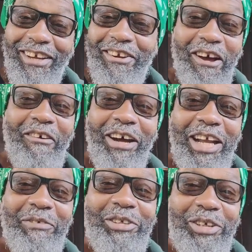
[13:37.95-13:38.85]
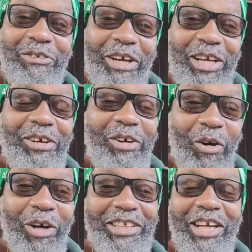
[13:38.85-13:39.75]
No, I never took a radio
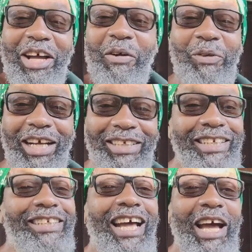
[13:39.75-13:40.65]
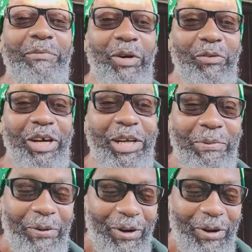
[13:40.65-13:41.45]
course. What I did is I had my own radio